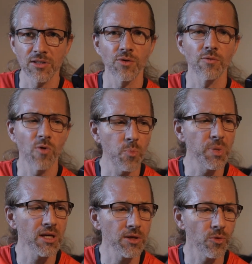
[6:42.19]
It's a
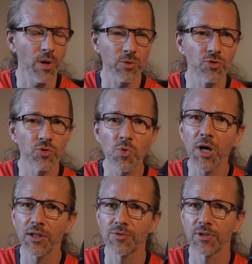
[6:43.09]
whopping about
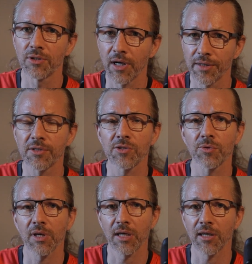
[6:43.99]
$200
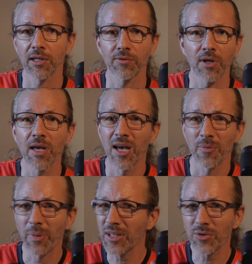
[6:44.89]
you can get one,
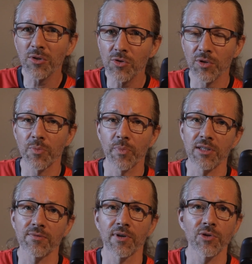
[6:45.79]
but it also
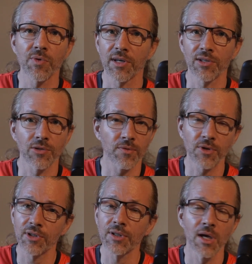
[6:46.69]
depends where you are in the
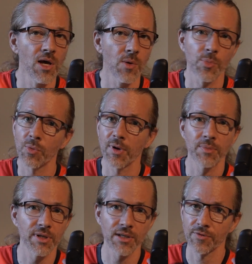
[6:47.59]
world.
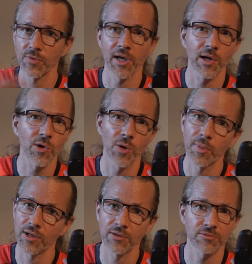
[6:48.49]
Probably if you can
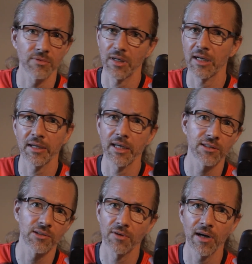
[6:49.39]
comment, I
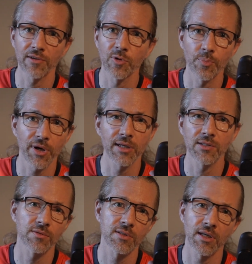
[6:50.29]
get it half the
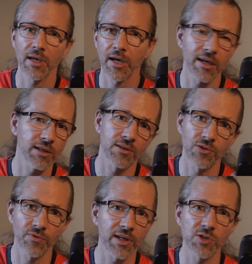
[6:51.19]
price, you say, I get
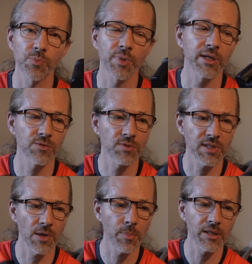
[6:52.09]
it twice the price, you
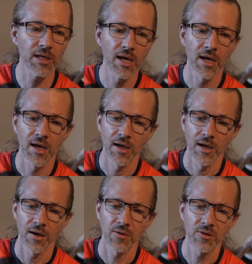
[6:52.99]
say, but
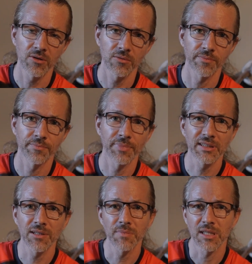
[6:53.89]

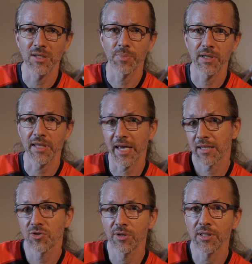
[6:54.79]
in many places,
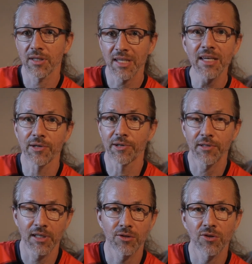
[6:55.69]
actually
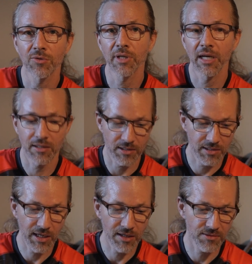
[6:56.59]
here in the United
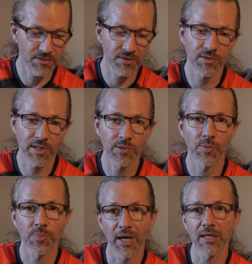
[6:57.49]
States, those are the
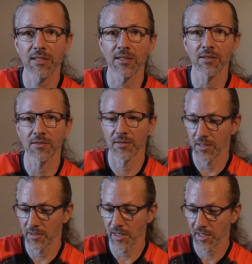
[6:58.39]
prices
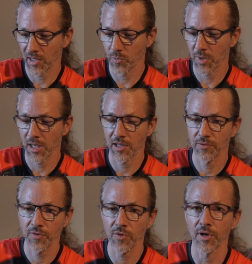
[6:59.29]
that they can be
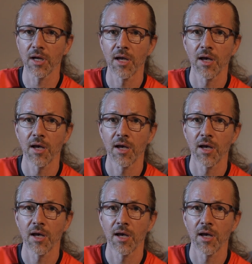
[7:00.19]
had for.